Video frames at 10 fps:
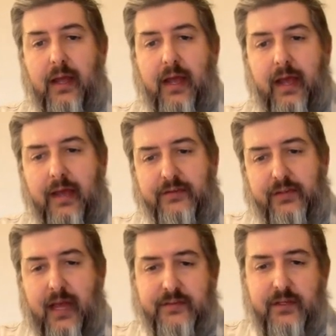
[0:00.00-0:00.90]
as
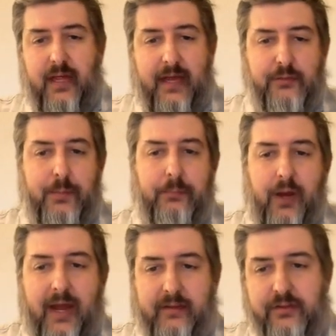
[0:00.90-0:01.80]
it has been
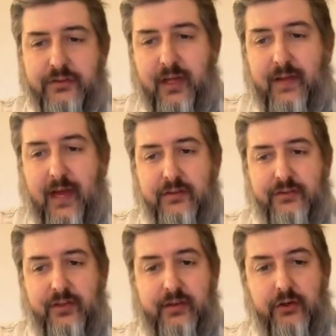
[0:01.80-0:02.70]
practiced, and that
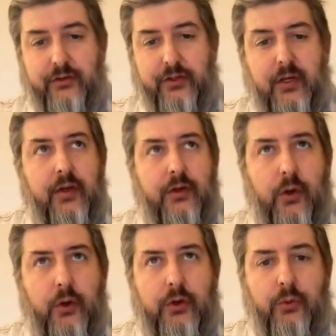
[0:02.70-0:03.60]
is that there's
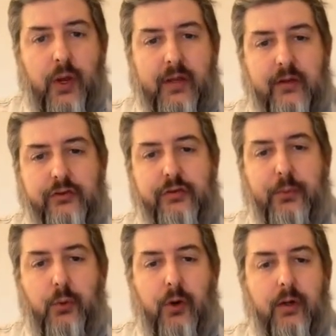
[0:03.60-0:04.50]
no good way to
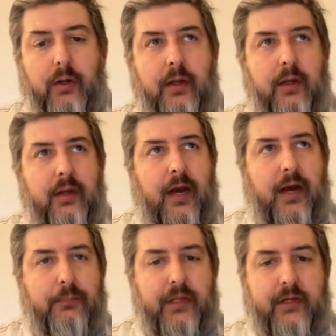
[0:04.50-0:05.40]
support
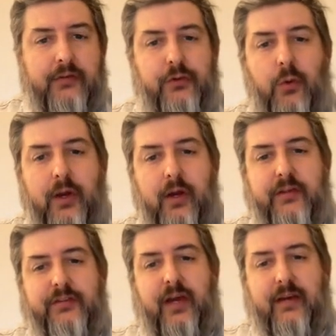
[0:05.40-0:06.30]
complex
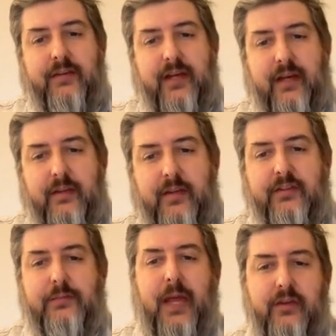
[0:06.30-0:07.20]
queries on data that
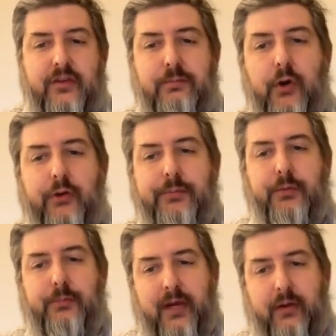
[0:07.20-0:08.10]
spans
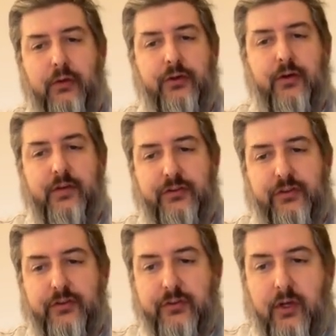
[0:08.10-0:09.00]
multiple
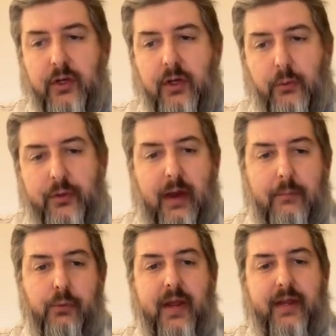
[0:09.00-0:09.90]
microservices
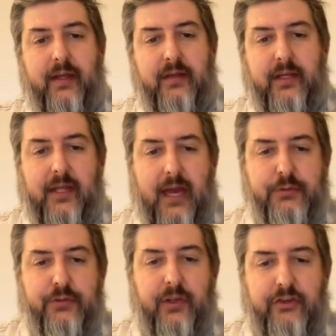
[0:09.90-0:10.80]
without breaking the
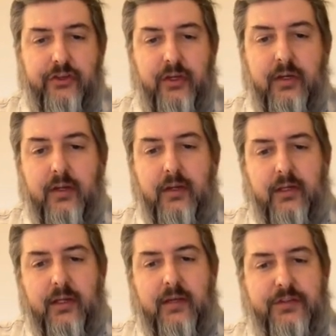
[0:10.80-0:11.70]
encapsulation
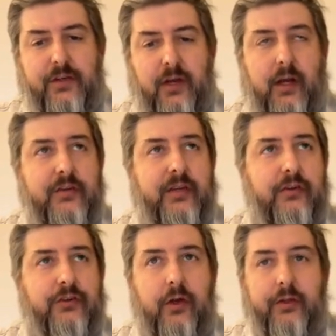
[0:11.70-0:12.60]
that gives the
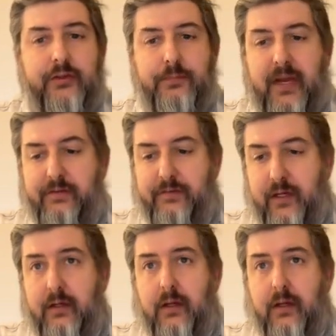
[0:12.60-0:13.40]
architecture all its benefit.